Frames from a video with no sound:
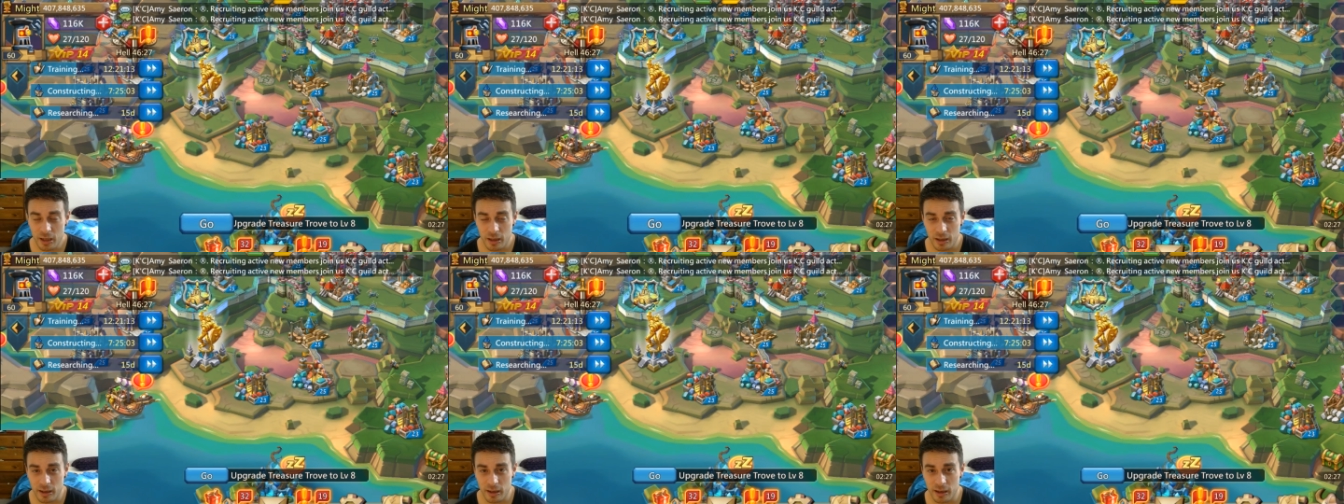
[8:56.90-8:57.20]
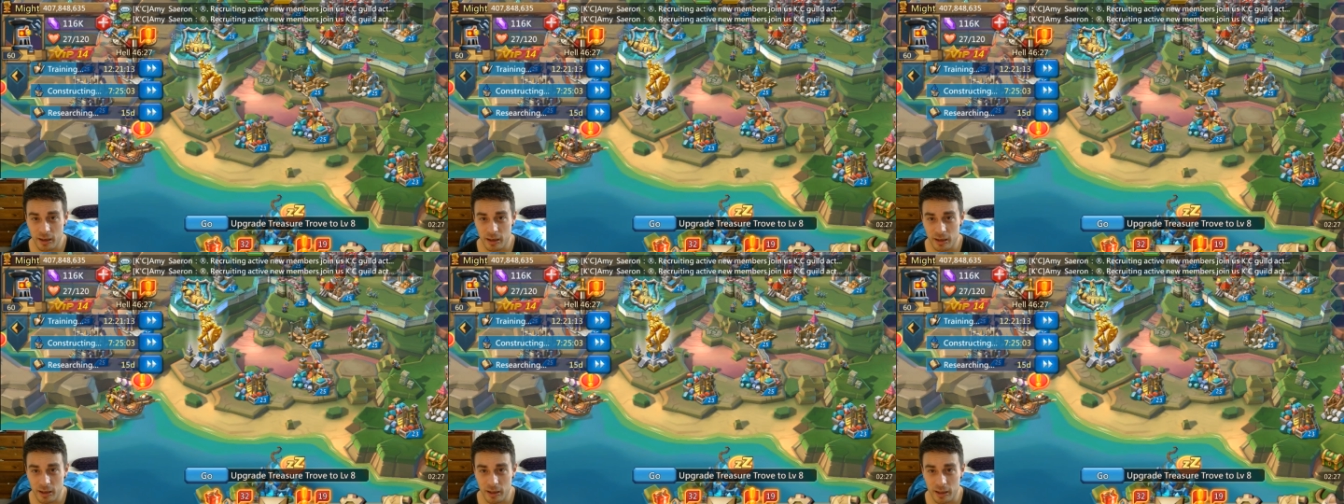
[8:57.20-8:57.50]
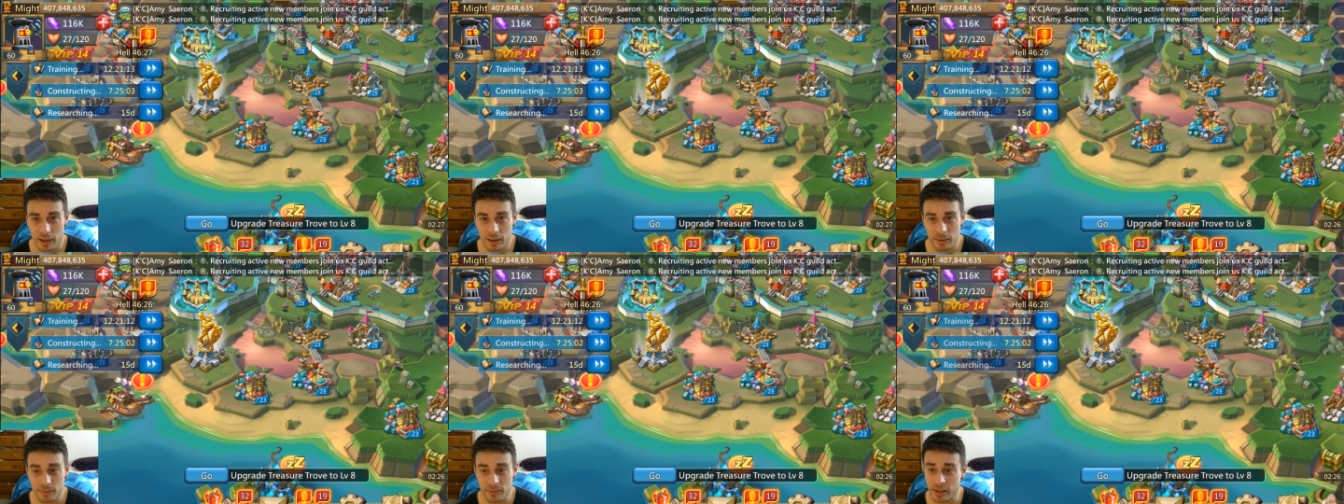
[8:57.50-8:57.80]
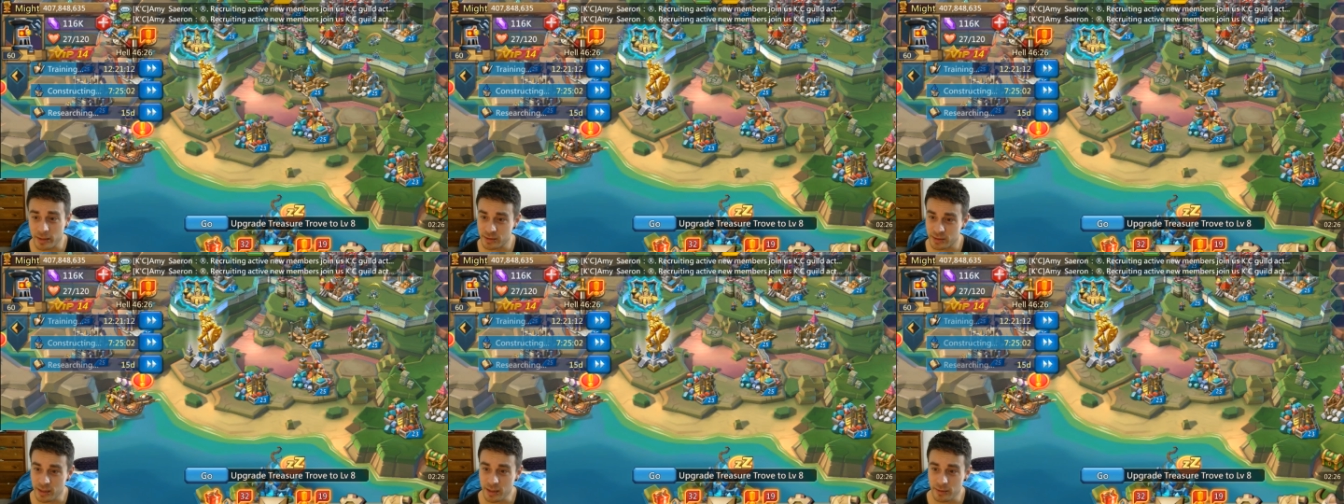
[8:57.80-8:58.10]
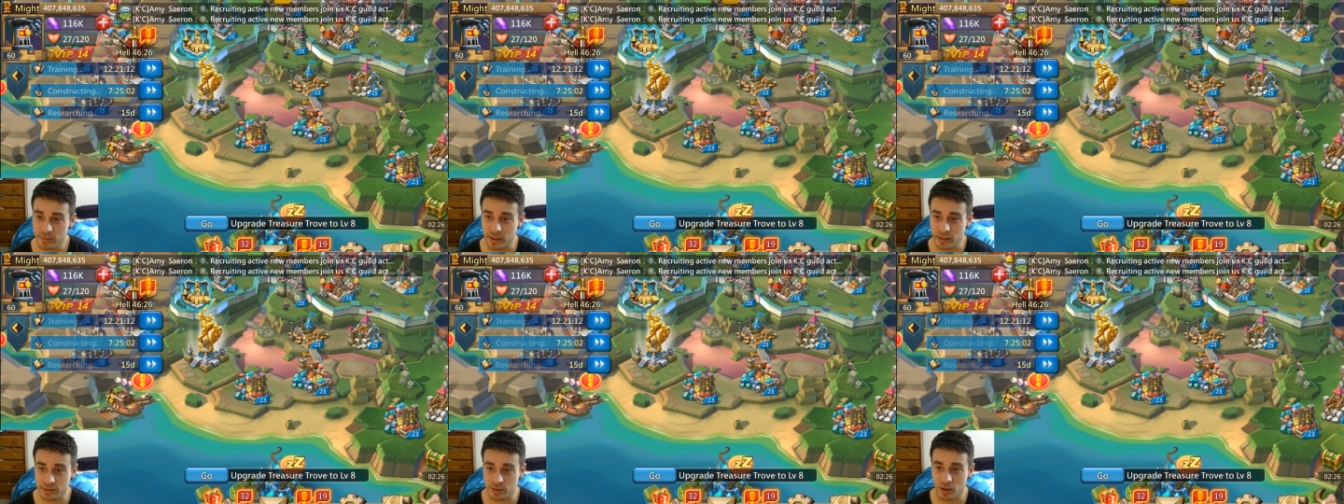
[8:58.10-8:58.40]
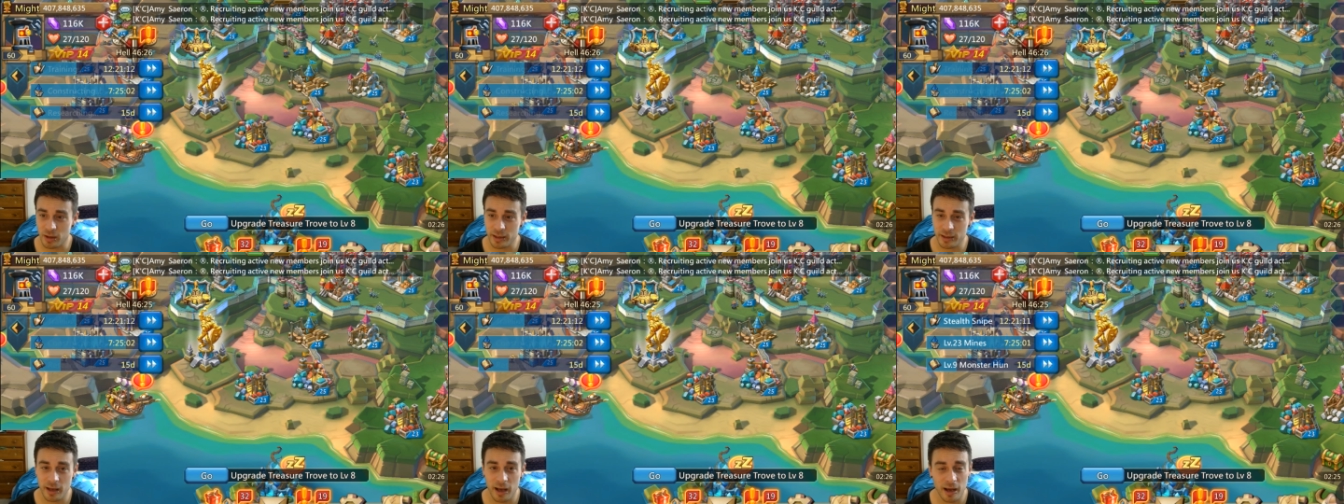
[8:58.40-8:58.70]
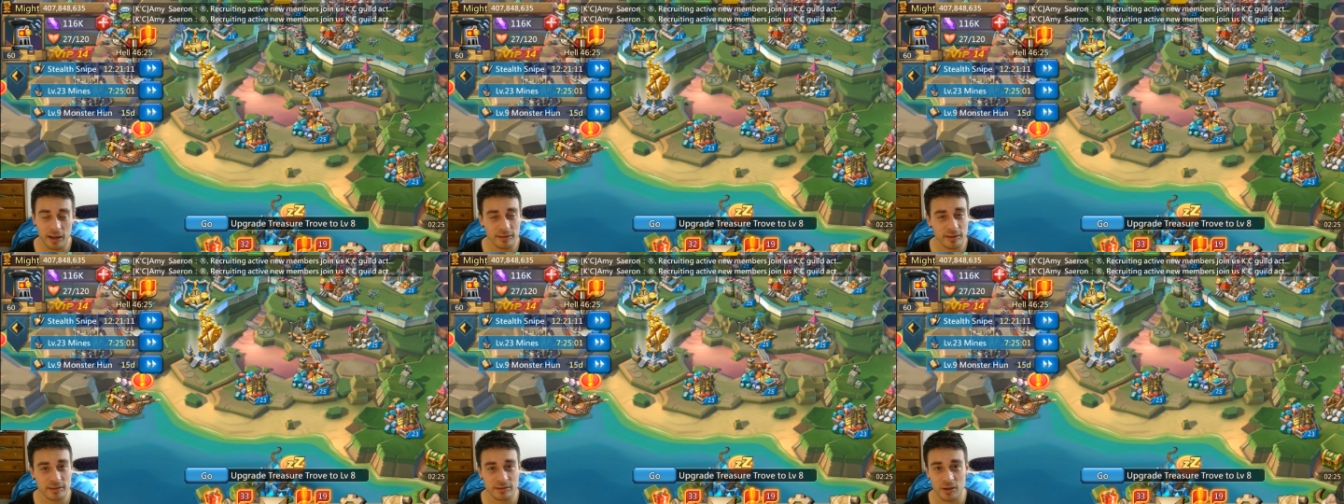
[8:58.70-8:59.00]
That's it. That's all I
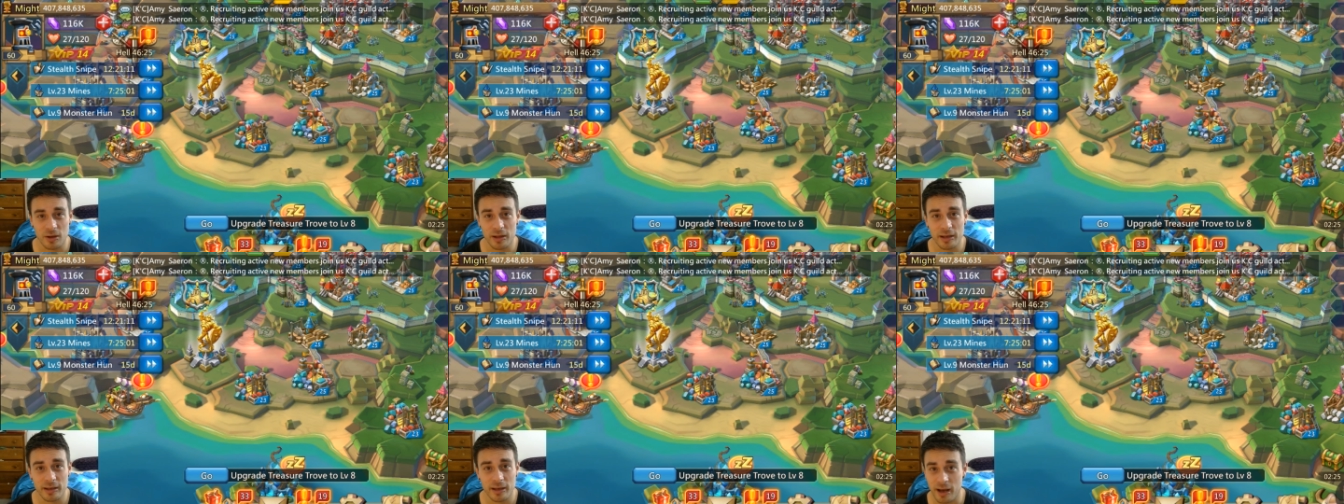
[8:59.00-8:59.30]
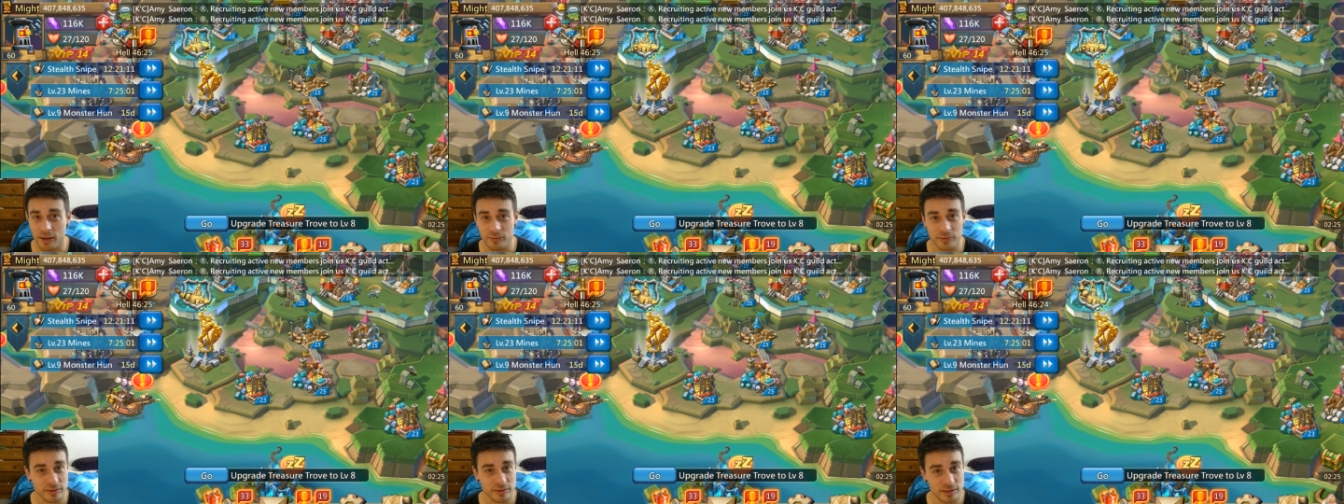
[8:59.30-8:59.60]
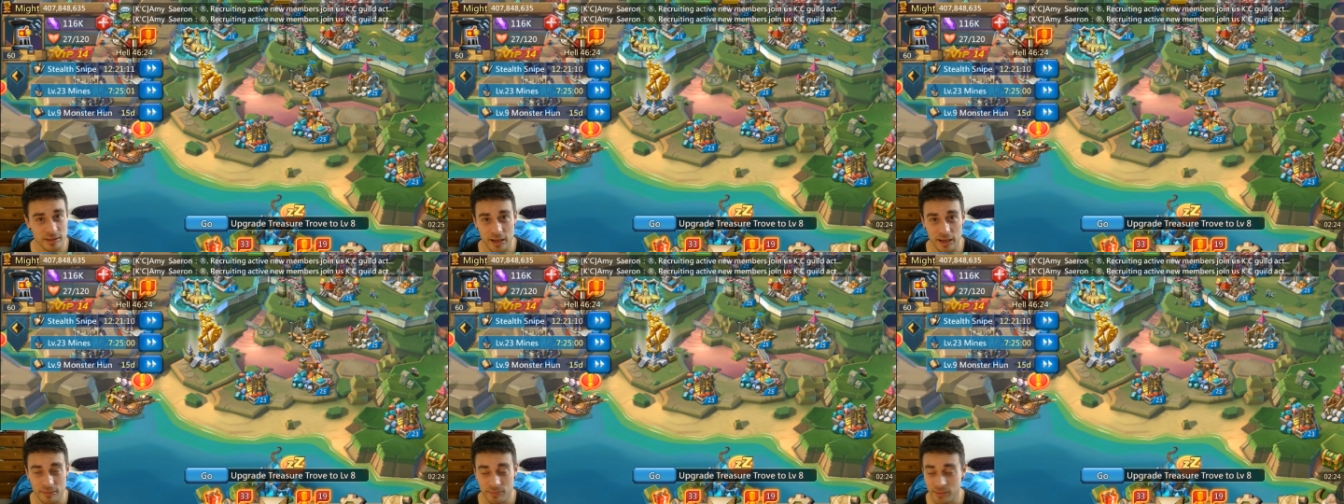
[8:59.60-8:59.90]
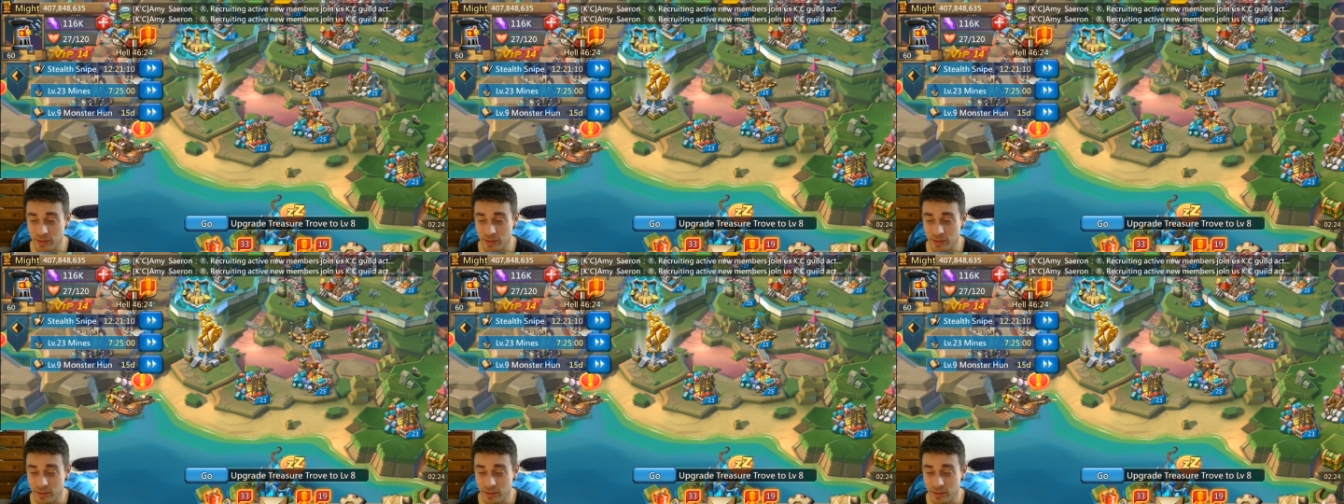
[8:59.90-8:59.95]
got. That's all I got for today.